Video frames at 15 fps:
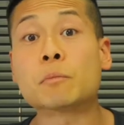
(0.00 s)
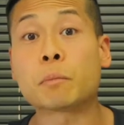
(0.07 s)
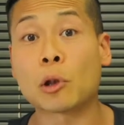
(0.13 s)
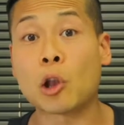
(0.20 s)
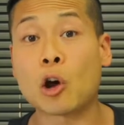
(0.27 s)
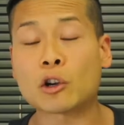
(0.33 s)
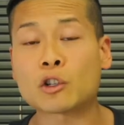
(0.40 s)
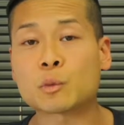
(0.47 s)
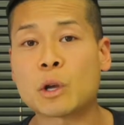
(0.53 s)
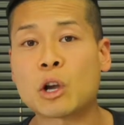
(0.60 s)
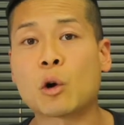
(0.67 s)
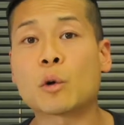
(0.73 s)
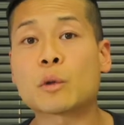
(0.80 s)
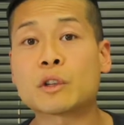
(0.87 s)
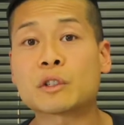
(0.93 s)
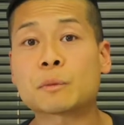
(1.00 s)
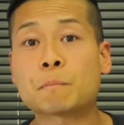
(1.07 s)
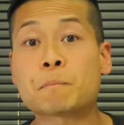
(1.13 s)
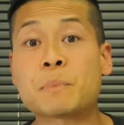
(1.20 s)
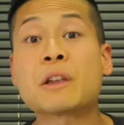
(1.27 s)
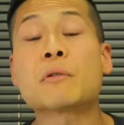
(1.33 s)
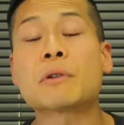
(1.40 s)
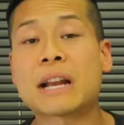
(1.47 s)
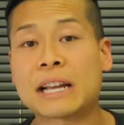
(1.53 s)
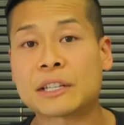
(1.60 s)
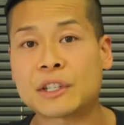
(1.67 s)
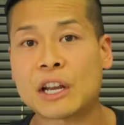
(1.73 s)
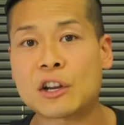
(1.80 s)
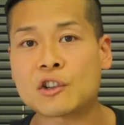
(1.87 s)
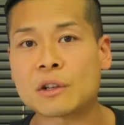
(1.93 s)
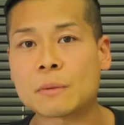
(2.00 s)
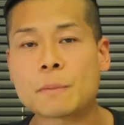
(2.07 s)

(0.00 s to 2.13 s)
blocks. We call this periodization.